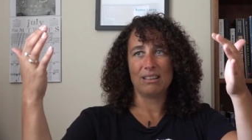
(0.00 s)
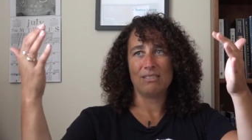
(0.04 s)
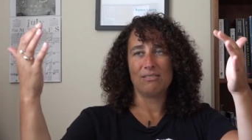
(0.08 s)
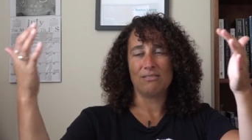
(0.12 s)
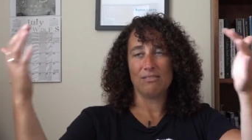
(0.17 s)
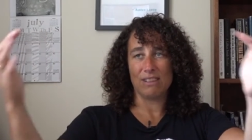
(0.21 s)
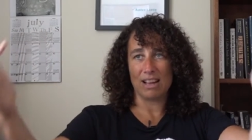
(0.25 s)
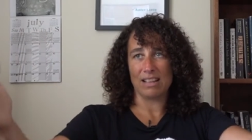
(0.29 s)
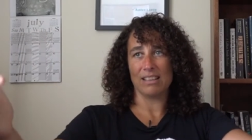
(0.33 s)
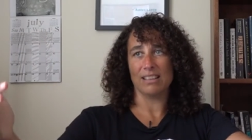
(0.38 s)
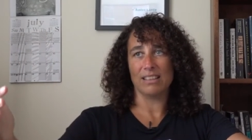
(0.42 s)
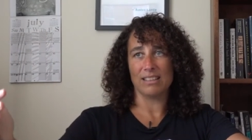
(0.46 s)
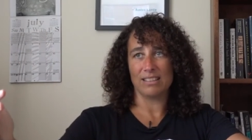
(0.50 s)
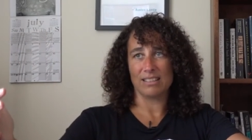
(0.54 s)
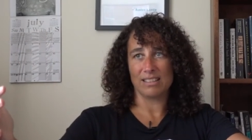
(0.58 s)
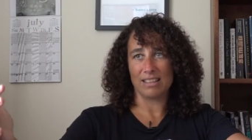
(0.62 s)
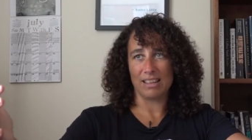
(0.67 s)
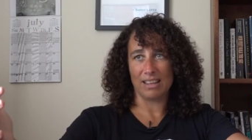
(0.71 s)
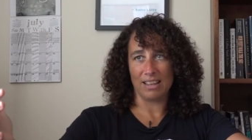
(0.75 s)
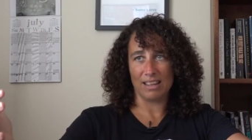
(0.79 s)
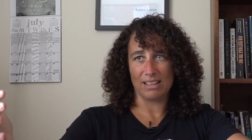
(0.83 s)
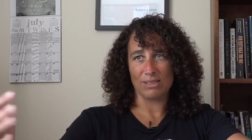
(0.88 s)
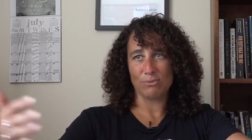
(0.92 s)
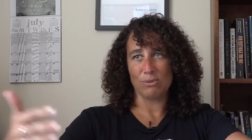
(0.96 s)
violence
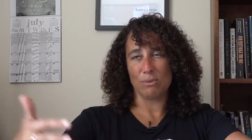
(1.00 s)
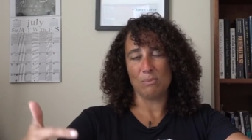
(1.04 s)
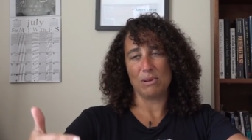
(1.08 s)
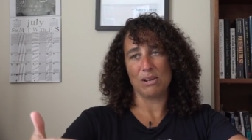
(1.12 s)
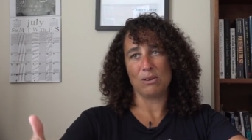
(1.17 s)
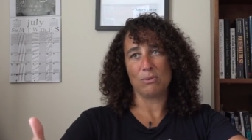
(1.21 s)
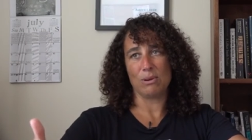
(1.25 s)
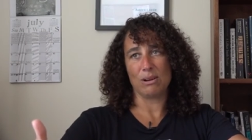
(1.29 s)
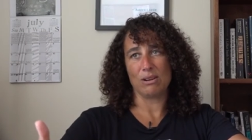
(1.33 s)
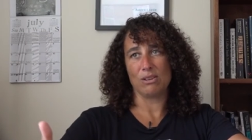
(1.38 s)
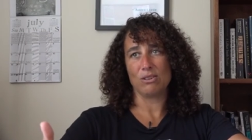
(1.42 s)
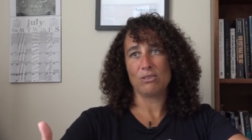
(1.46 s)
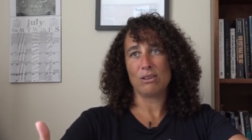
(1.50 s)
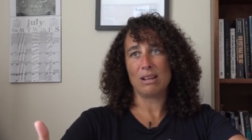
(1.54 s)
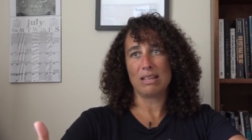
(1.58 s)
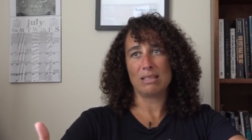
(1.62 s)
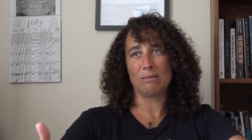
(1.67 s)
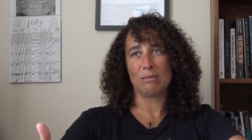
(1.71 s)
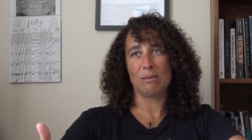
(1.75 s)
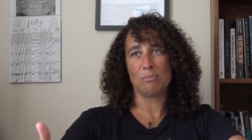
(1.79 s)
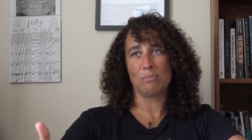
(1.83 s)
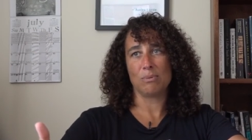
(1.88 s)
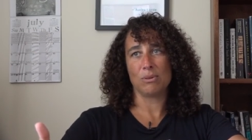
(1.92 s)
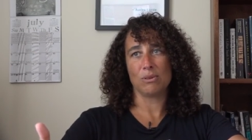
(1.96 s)
against women, queer, and
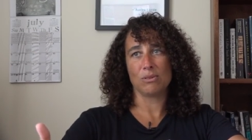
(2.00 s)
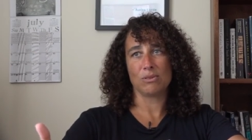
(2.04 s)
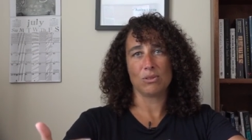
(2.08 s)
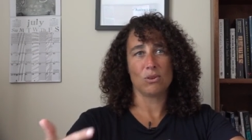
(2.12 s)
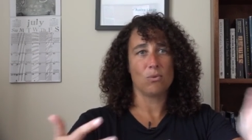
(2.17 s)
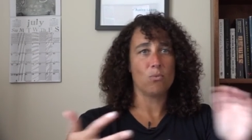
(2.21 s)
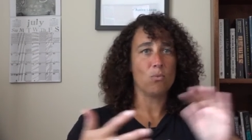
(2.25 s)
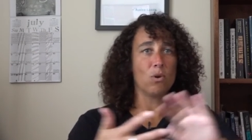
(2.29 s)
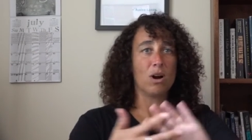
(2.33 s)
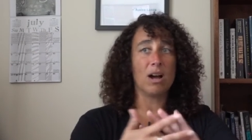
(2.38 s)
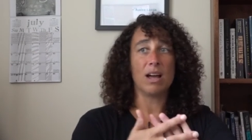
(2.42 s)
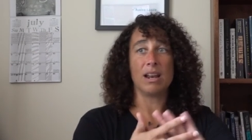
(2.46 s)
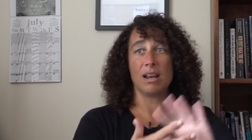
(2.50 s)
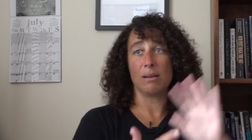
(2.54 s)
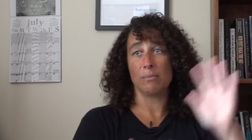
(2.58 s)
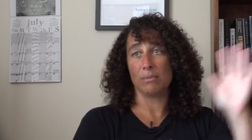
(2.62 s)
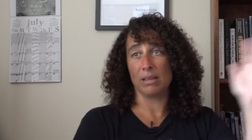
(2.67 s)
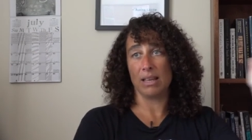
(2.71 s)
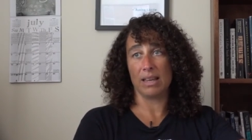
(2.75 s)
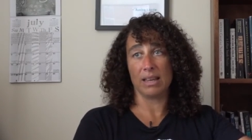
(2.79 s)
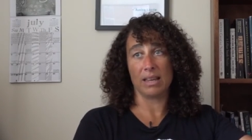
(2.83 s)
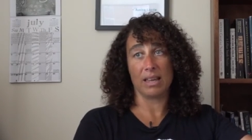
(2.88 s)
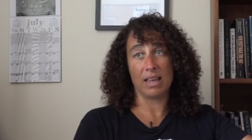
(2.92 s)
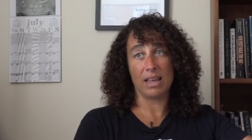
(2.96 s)
trans people. So one, I'm
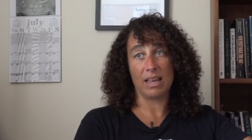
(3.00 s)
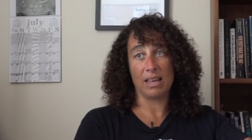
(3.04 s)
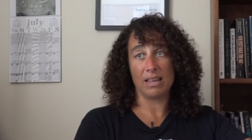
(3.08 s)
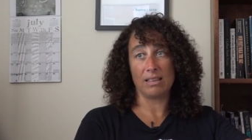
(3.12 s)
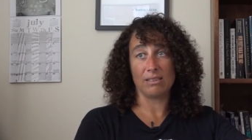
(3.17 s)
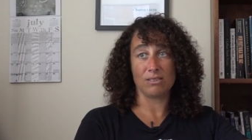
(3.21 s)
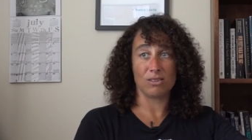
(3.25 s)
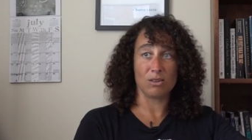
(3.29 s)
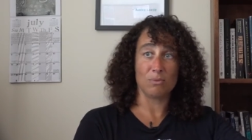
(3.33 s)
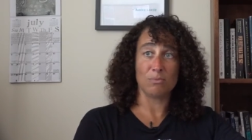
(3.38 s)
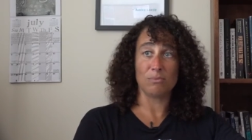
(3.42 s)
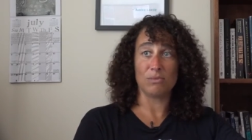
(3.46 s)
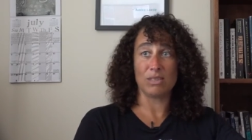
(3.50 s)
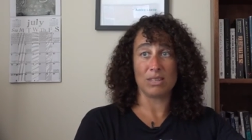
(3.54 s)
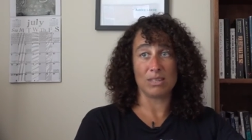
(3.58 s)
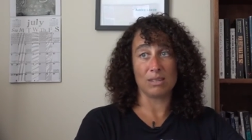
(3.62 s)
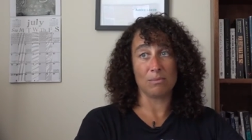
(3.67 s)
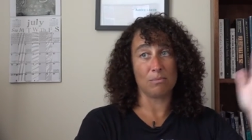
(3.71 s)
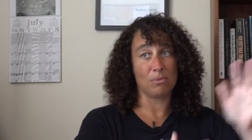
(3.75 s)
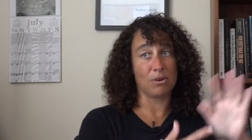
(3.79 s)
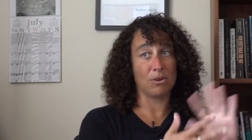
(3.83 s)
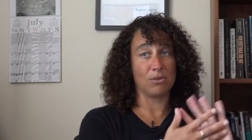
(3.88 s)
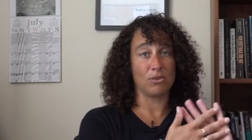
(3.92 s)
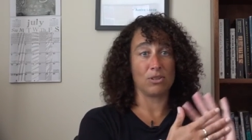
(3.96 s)
like, hey, so this
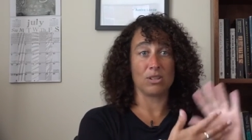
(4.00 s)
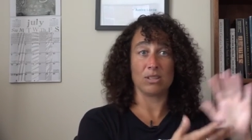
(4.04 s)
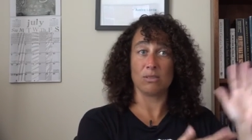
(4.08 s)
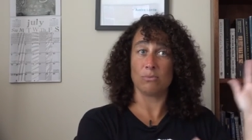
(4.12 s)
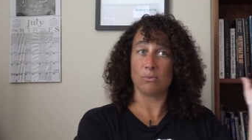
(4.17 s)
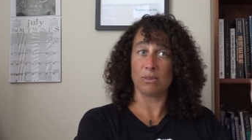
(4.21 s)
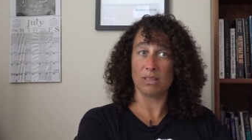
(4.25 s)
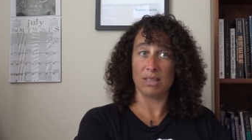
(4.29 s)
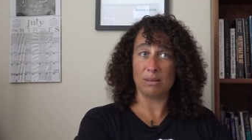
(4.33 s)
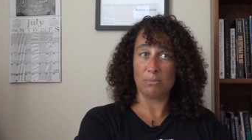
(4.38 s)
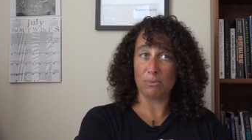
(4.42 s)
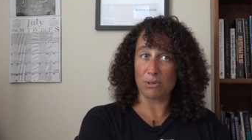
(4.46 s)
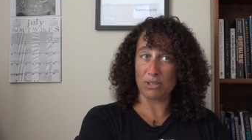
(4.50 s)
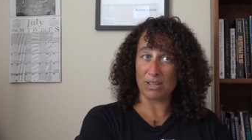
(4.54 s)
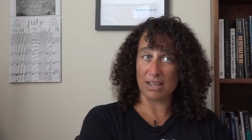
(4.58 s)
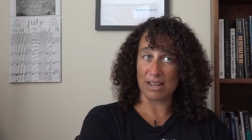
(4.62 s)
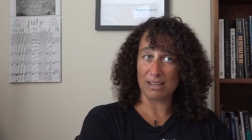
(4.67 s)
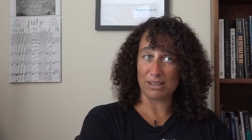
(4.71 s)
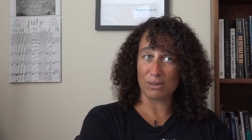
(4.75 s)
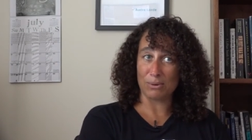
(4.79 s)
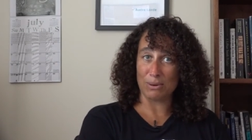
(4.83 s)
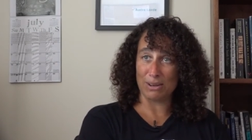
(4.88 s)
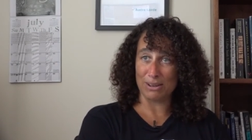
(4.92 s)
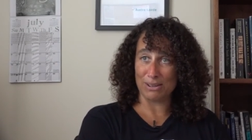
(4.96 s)
approach doesn't really
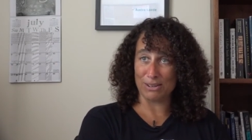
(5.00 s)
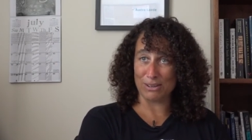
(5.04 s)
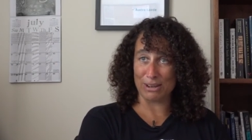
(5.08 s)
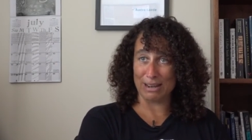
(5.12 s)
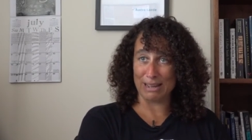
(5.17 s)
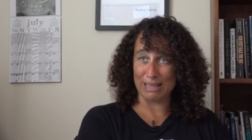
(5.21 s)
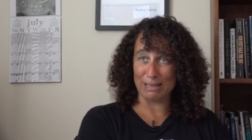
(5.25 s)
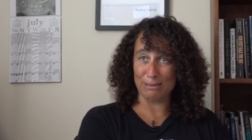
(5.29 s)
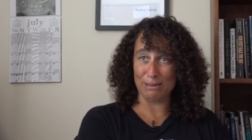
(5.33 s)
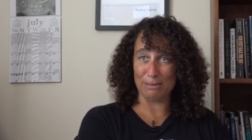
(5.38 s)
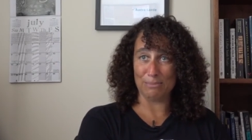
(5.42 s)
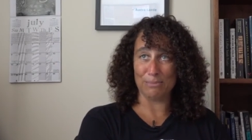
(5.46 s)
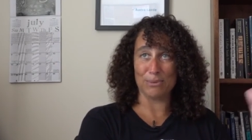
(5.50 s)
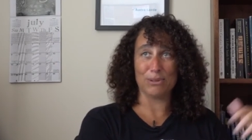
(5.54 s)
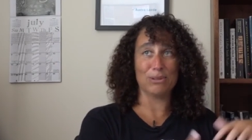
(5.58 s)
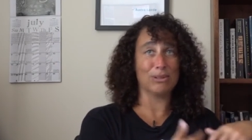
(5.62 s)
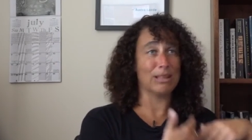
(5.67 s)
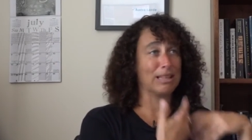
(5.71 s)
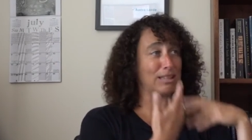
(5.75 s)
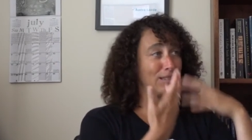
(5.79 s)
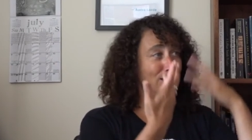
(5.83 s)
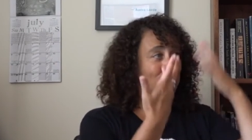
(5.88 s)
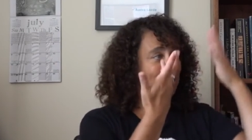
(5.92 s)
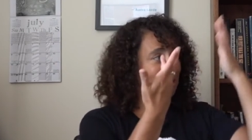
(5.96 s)
protect queer and trans
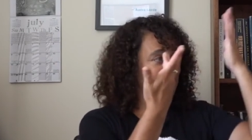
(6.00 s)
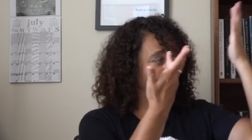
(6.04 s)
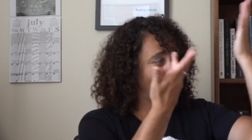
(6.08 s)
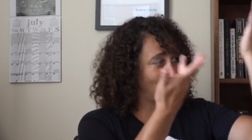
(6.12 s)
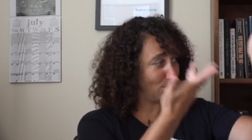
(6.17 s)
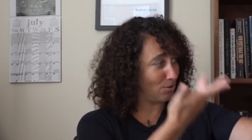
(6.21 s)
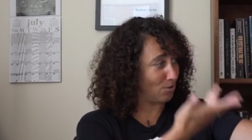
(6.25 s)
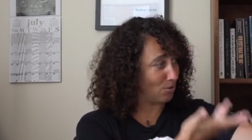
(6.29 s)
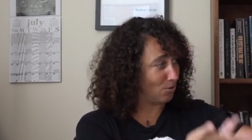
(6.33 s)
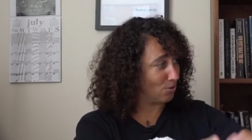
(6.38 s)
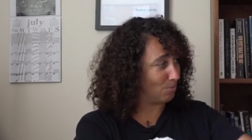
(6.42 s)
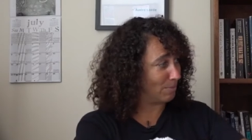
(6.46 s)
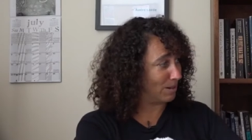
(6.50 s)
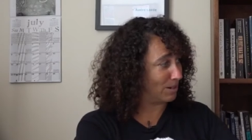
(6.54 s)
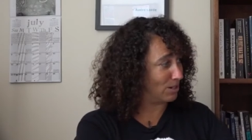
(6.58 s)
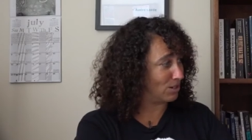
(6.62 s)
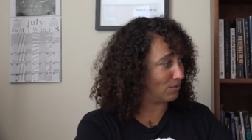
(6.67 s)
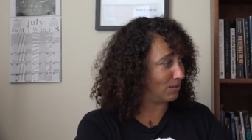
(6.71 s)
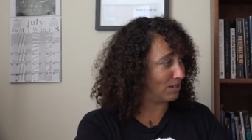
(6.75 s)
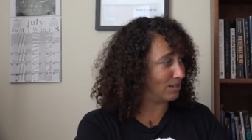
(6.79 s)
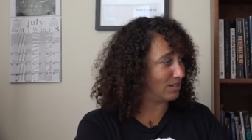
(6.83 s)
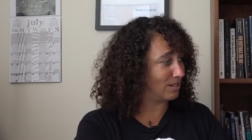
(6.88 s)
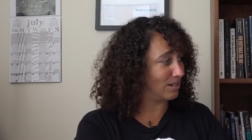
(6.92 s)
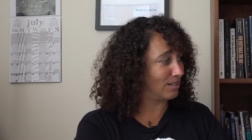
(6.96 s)
people. Here's a whole bunch
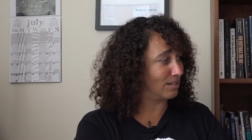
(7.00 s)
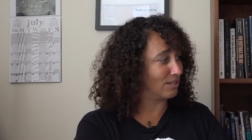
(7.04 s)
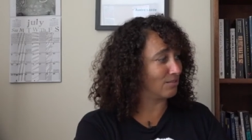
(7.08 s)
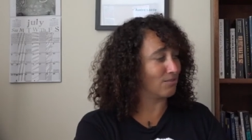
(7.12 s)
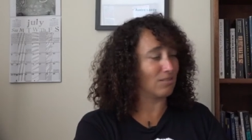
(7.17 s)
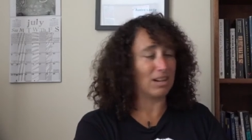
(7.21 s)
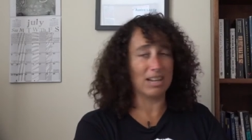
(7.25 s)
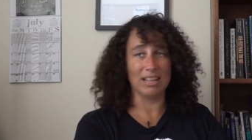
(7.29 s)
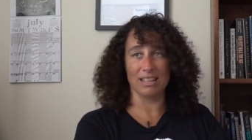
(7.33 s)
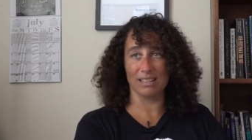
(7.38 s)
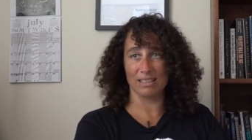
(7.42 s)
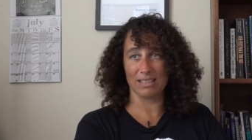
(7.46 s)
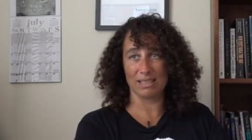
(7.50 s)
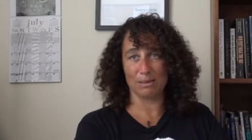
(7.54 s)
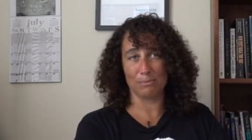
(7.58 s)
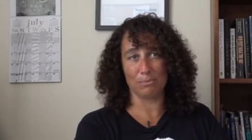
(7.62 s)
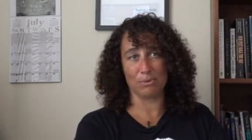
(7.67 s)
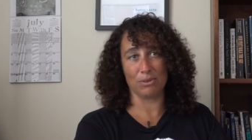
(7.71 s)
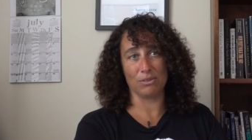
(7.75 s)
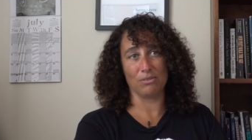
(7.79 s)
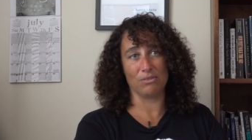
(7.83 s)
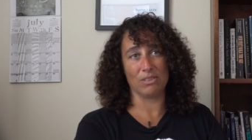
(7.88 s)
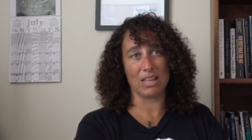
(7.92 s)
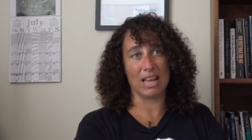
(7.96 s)
of incidents of violence that
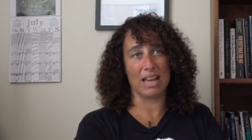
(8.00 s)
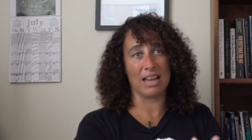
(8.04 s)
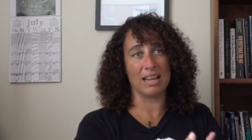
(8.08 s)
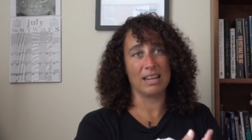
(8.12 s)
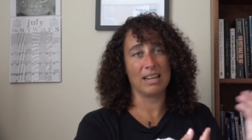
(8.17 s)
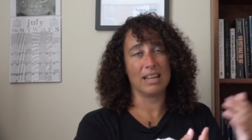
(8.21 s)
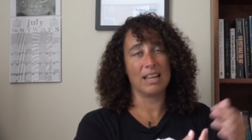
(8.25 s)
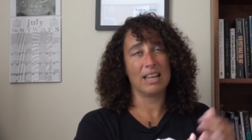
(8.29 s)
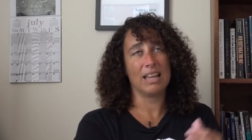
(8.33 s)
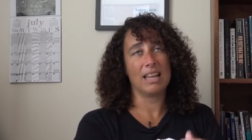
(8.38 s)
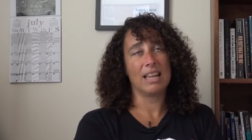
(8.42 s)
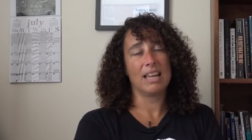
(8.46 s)
prove that.